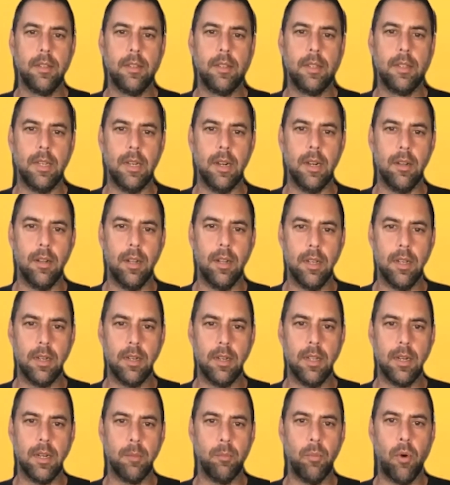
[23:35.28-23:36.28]

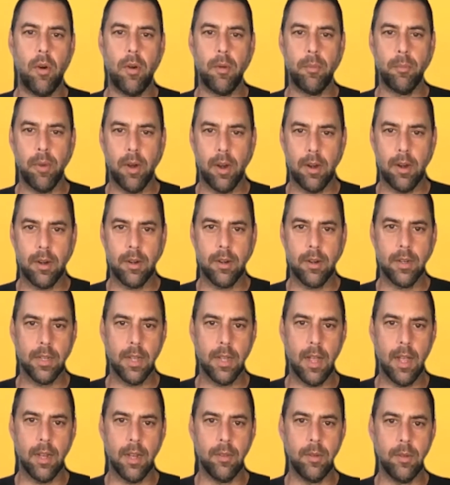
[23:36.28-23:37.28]
an important partner in the
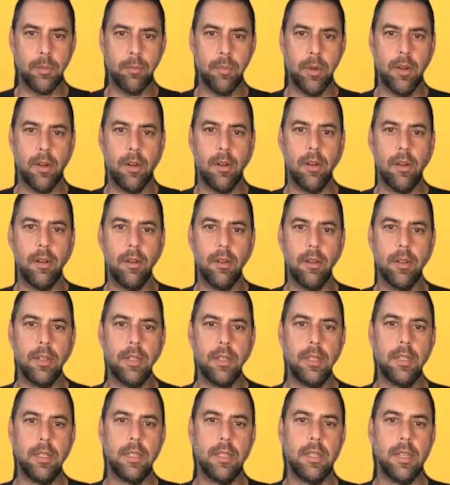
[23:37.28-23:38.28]
Hollywood Bowl.
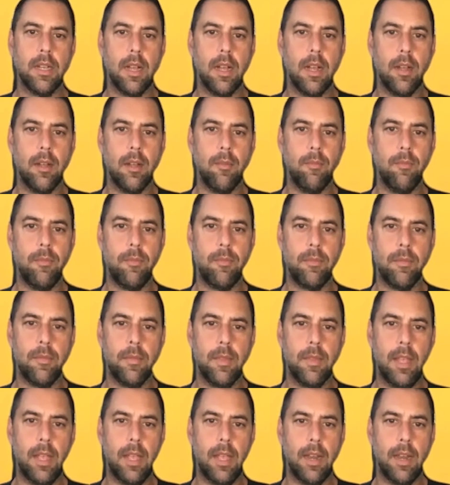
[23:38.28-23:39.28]

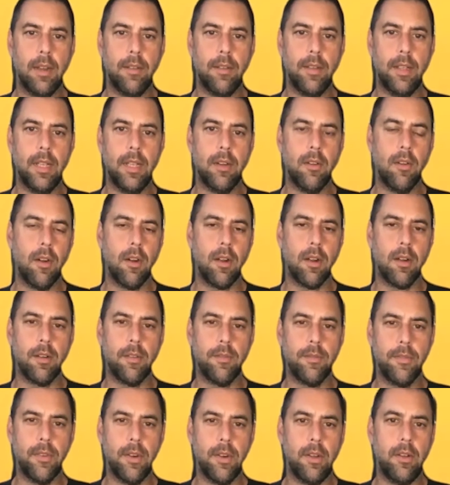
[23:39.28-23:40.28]
And in
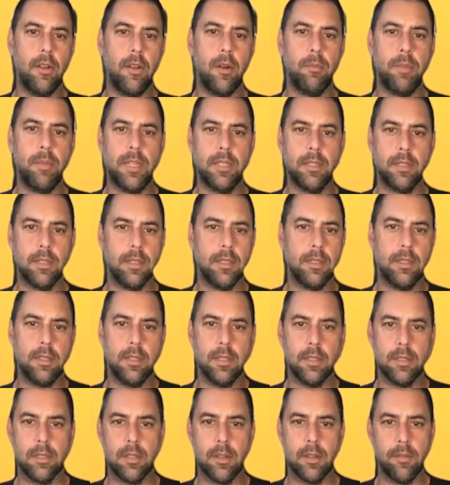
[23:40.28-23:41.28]
order for your business
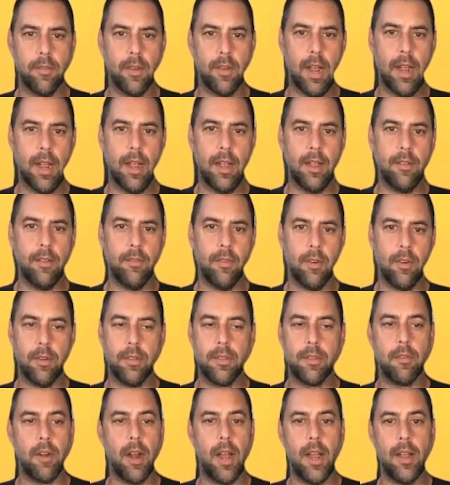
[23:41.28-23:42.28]
to survive or
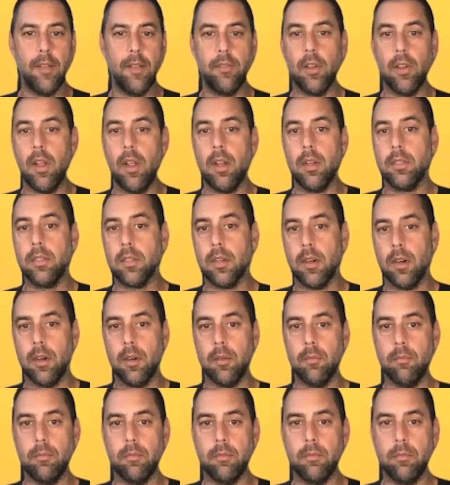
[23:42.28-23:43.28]
thrive
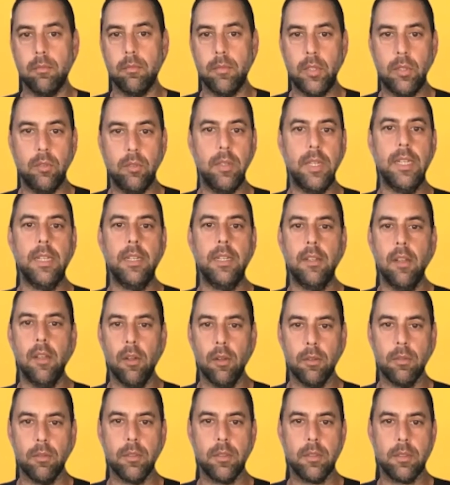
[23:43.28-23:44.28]
long-term, you need
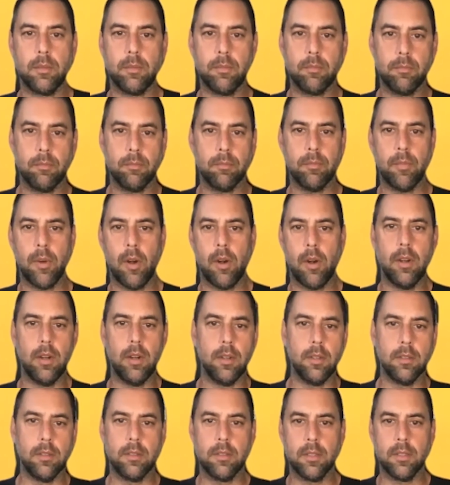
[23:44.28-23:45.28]
those
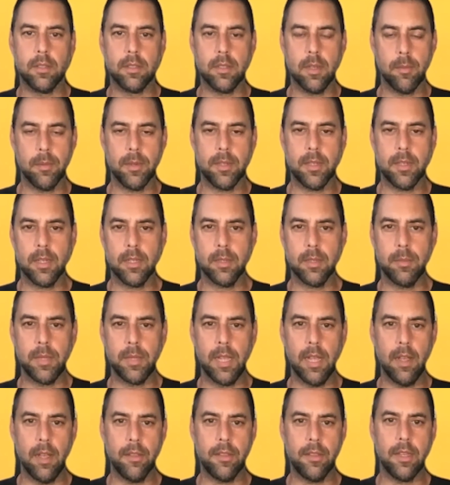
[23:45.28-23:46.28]
partners to some extent to be
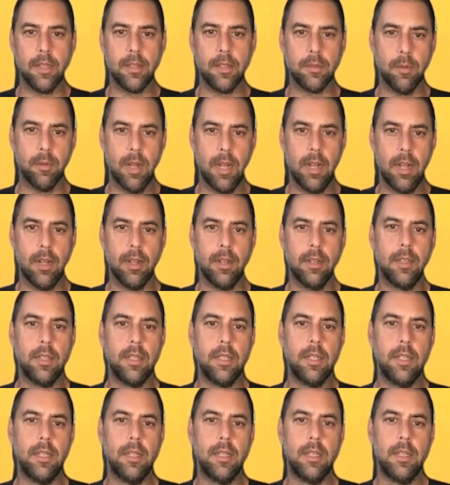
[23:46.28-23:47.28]
healthy as well.
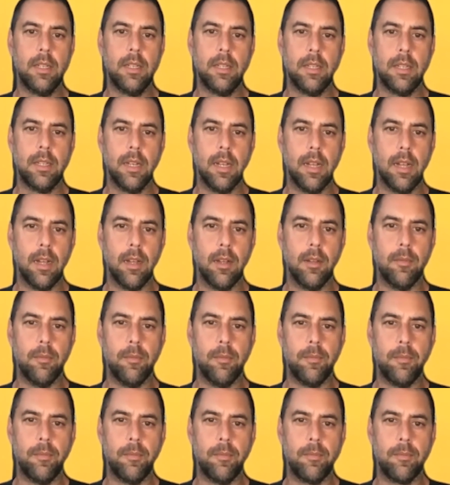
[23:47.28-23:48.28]

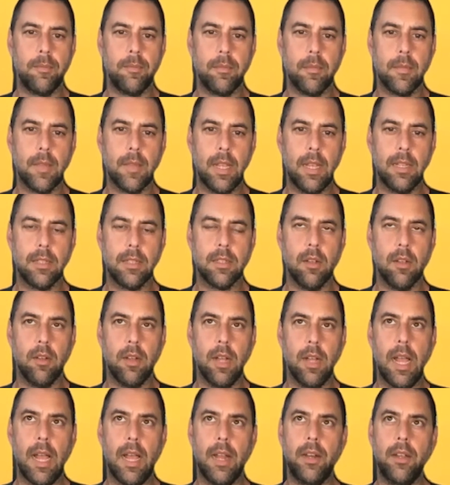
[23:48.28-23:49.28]
And so
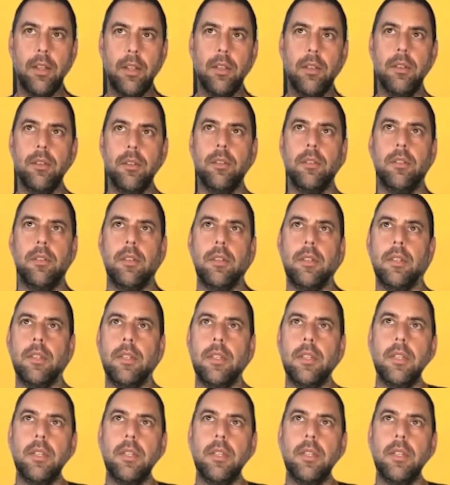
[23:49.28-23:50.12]
how do you,